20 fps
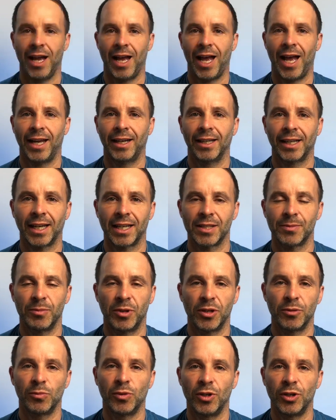And I guess
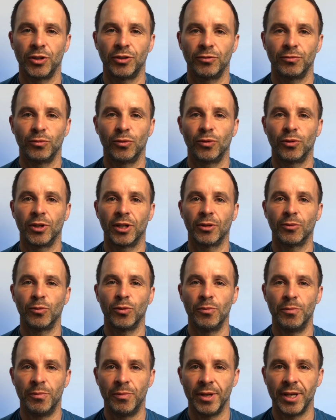my word of warning
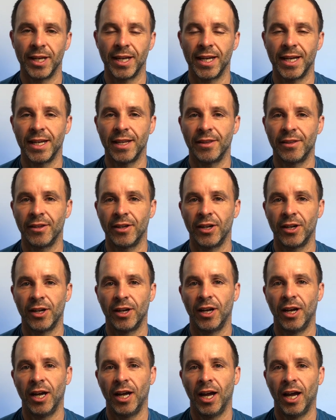would be
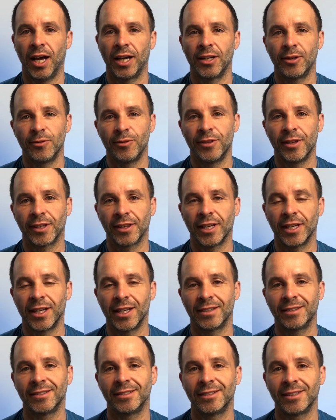that I don't think there
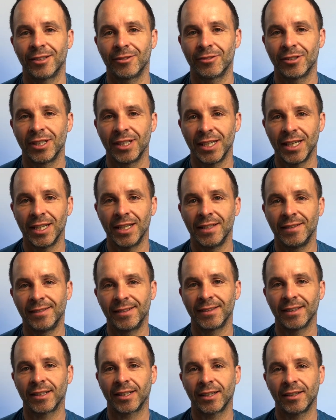necessarily
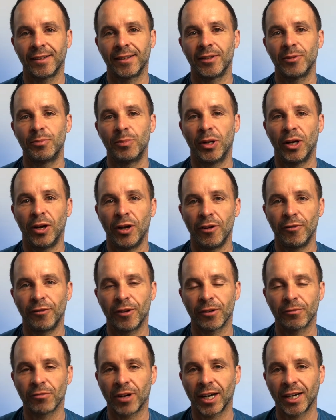is a kind of
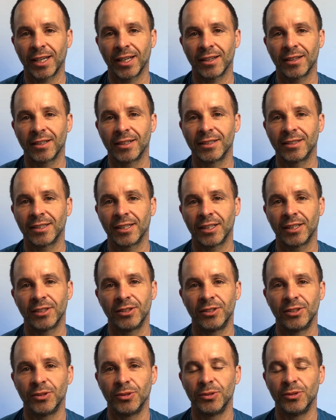perfect racket that is going to
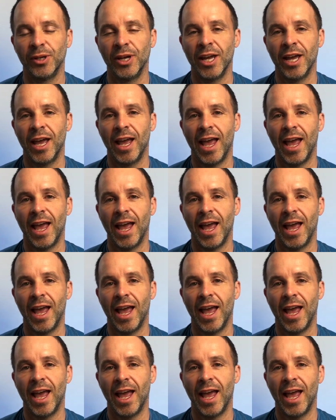do